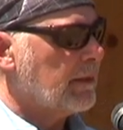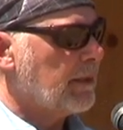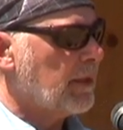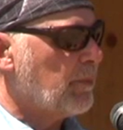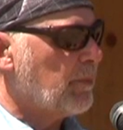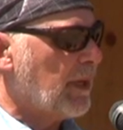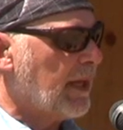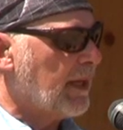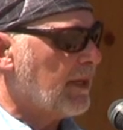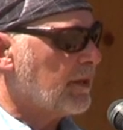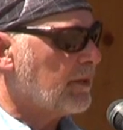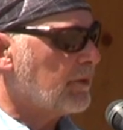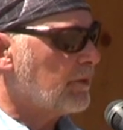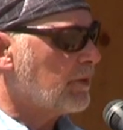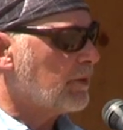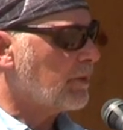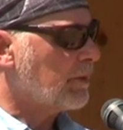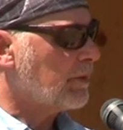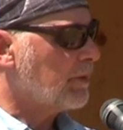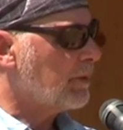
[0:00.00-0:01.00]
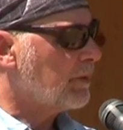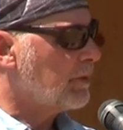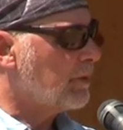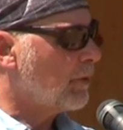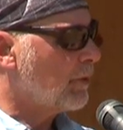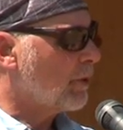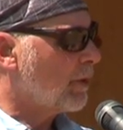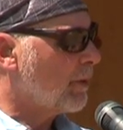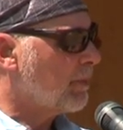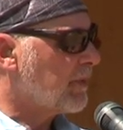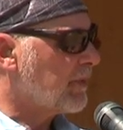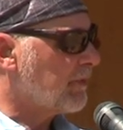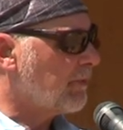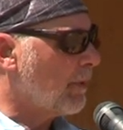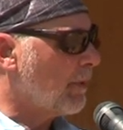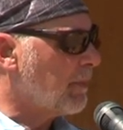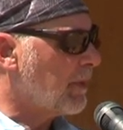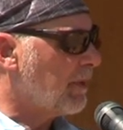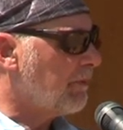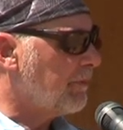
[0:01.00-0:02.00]
And the man took the turnips
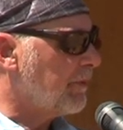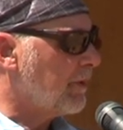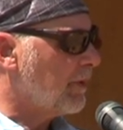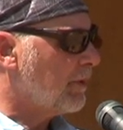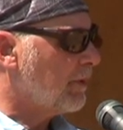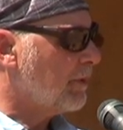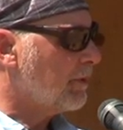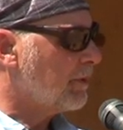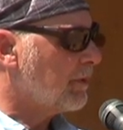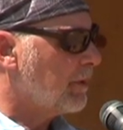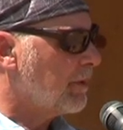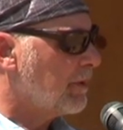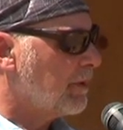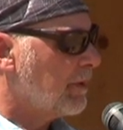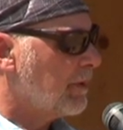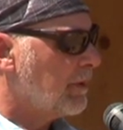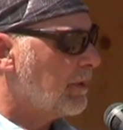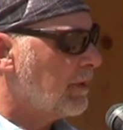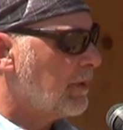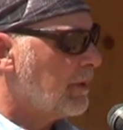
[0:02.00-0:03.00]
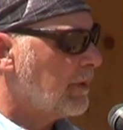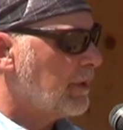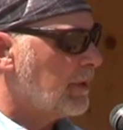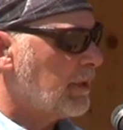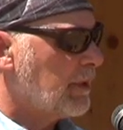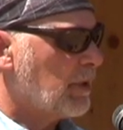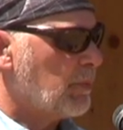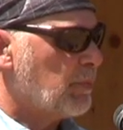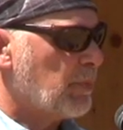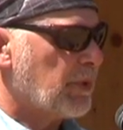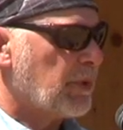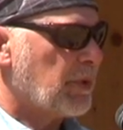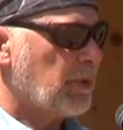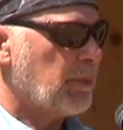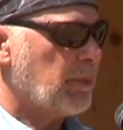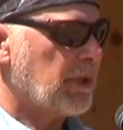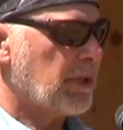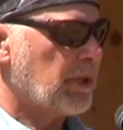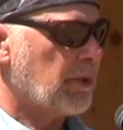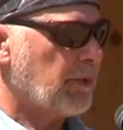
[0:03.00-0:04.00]
from the field and he put
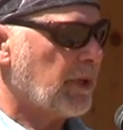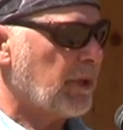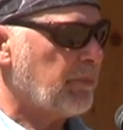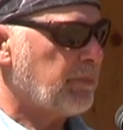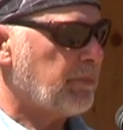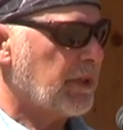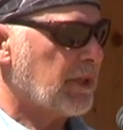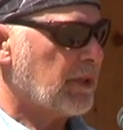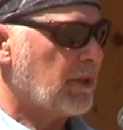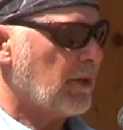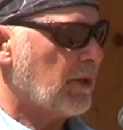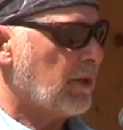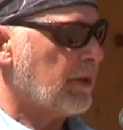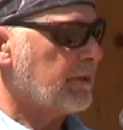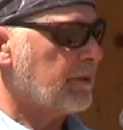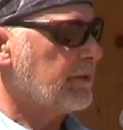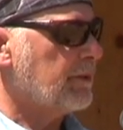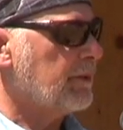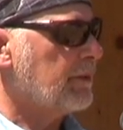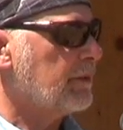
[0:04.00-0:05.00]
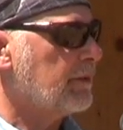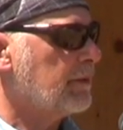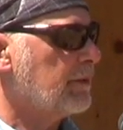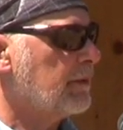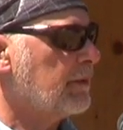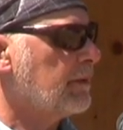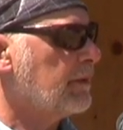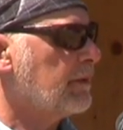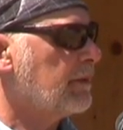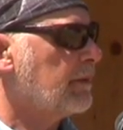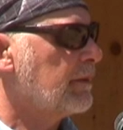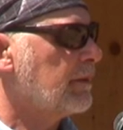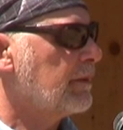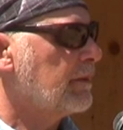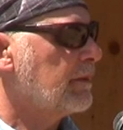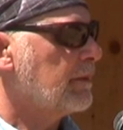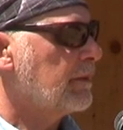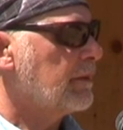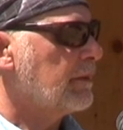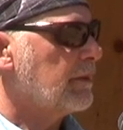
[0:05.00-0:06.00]
them in a great big cart.
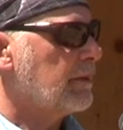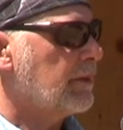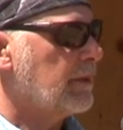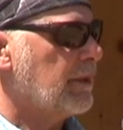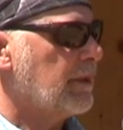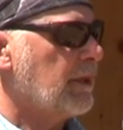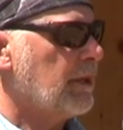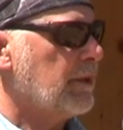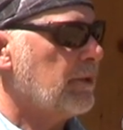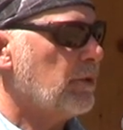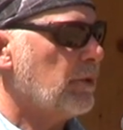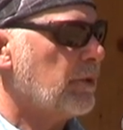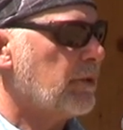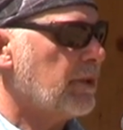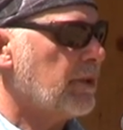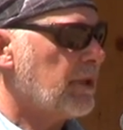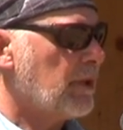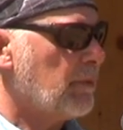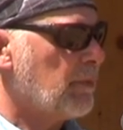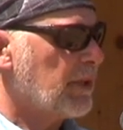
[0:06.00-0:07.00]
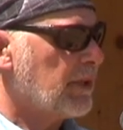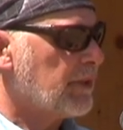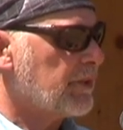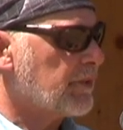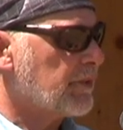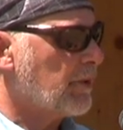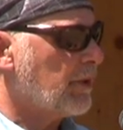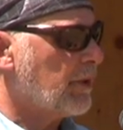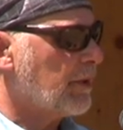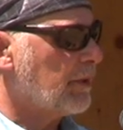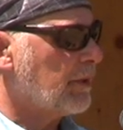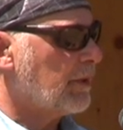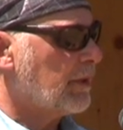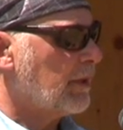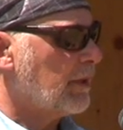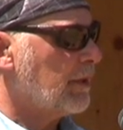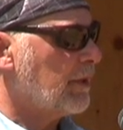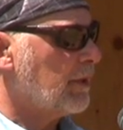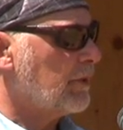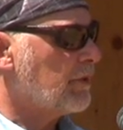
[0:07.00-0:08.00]
And he loaded them in this cart
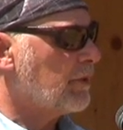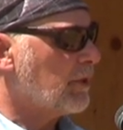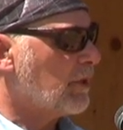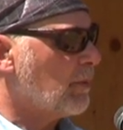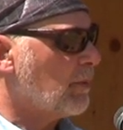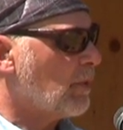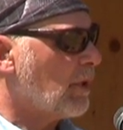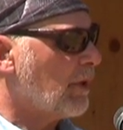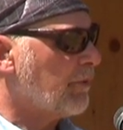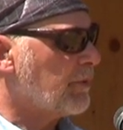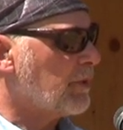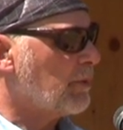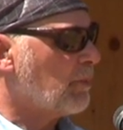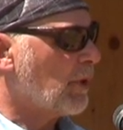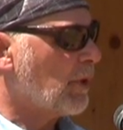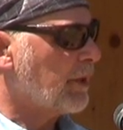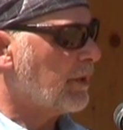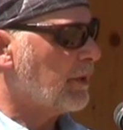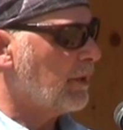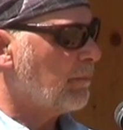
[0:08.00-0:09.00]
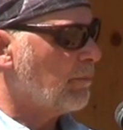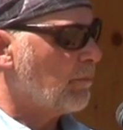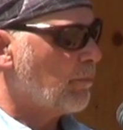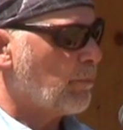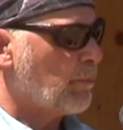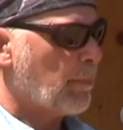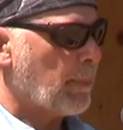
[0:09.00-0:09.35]
and he took them off to market.